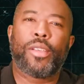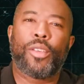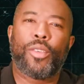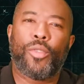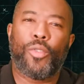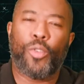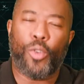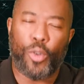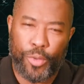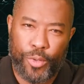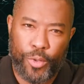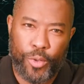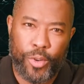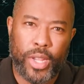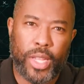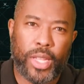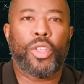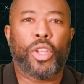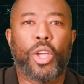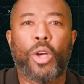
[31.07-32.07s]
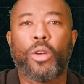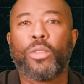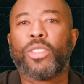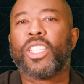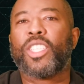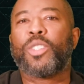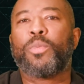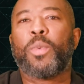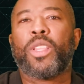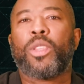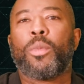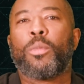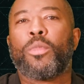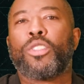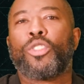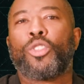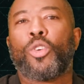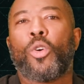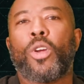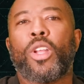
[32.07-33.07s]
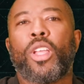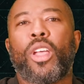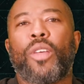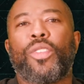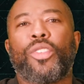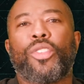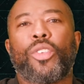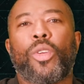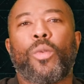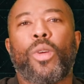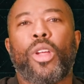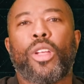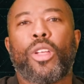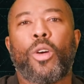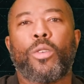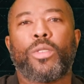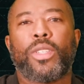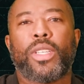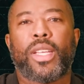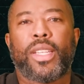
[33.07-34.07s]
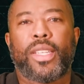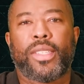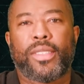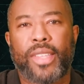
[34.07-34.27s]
for free. The coach that spent the majority of his career coaching in the